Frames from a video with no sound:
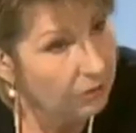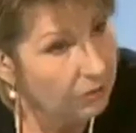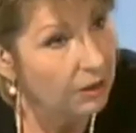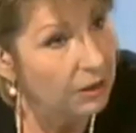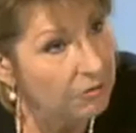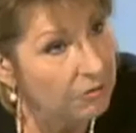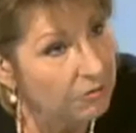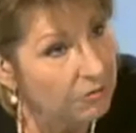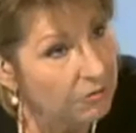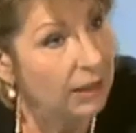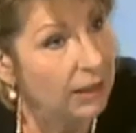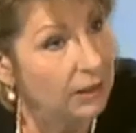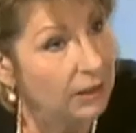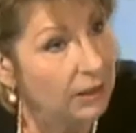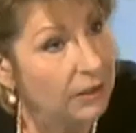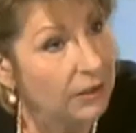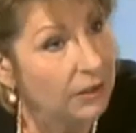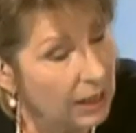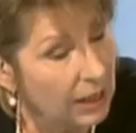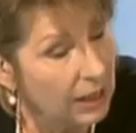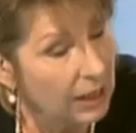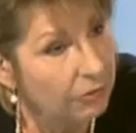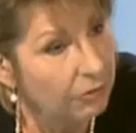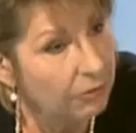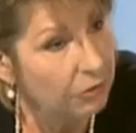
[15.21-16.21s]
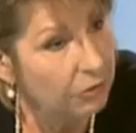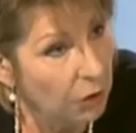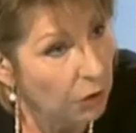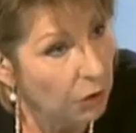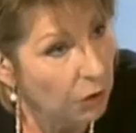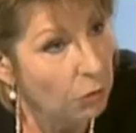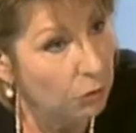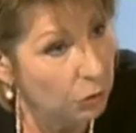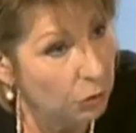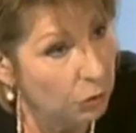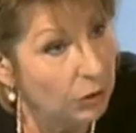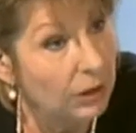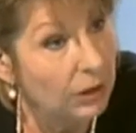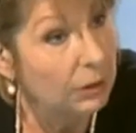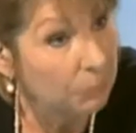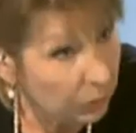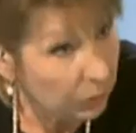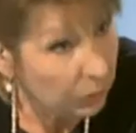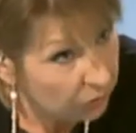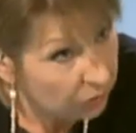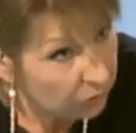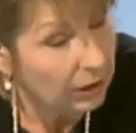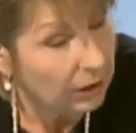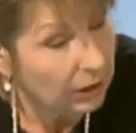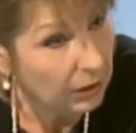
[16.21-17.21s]
And in fact, that the left vote, in
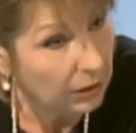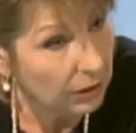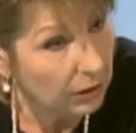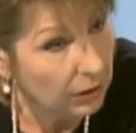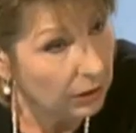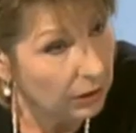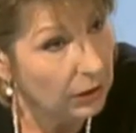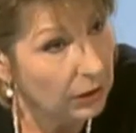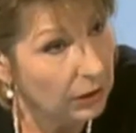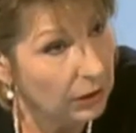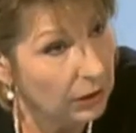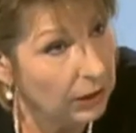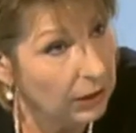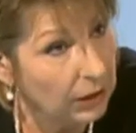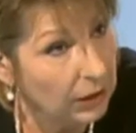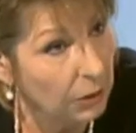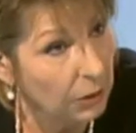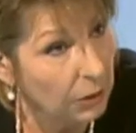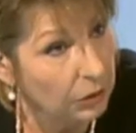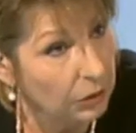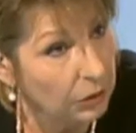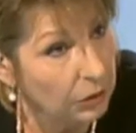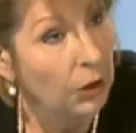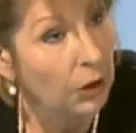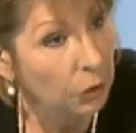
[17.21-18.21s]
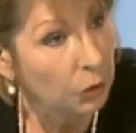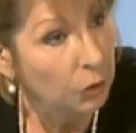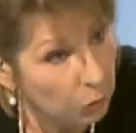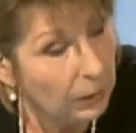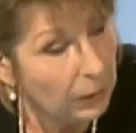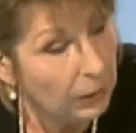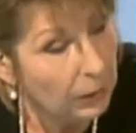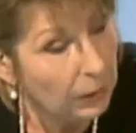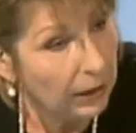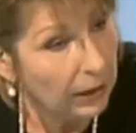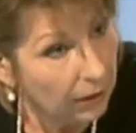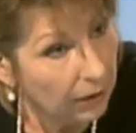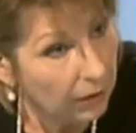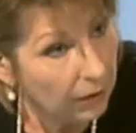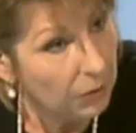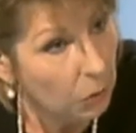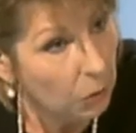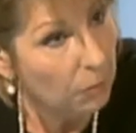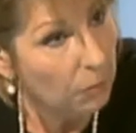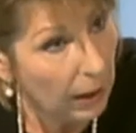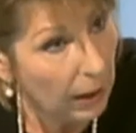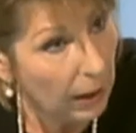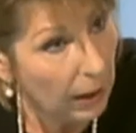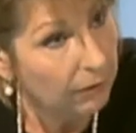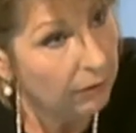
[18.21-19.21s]
particularly in Dublin, could be getting
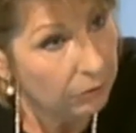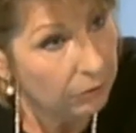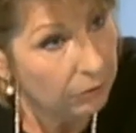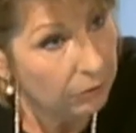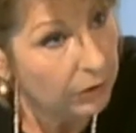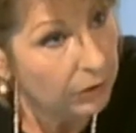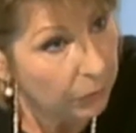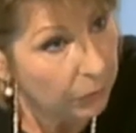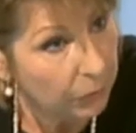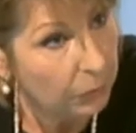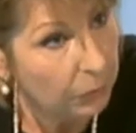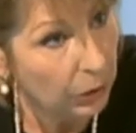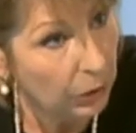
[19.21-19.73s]
more bang for its